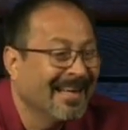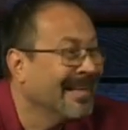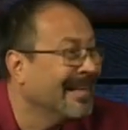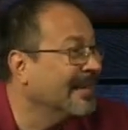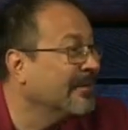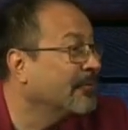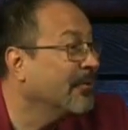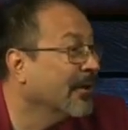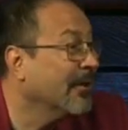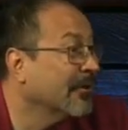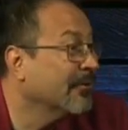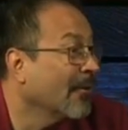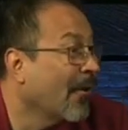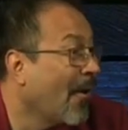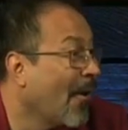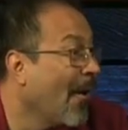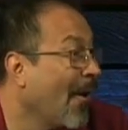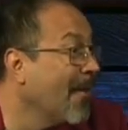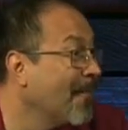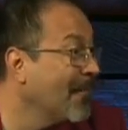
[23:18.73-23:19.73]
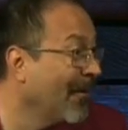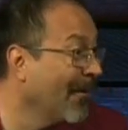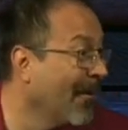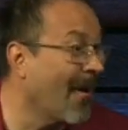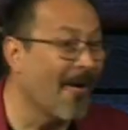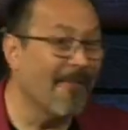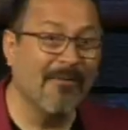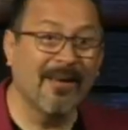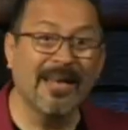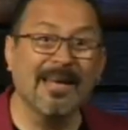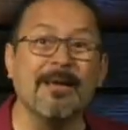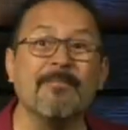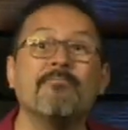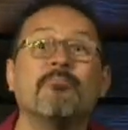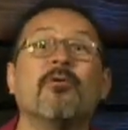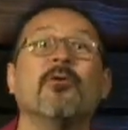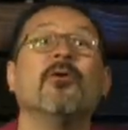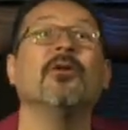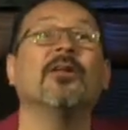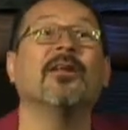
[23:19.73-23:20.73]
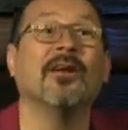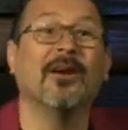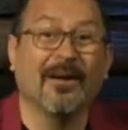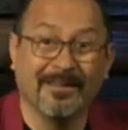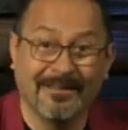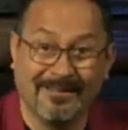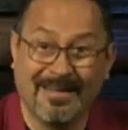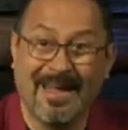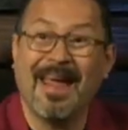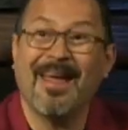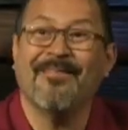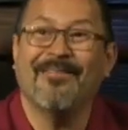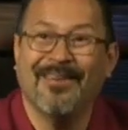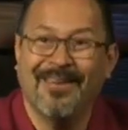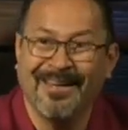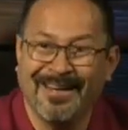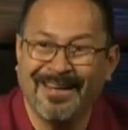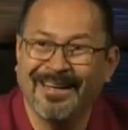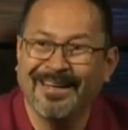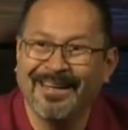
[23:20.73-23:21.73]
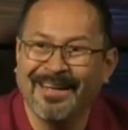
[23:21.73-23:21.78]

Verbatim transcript: And he took his armor off and he put it on David,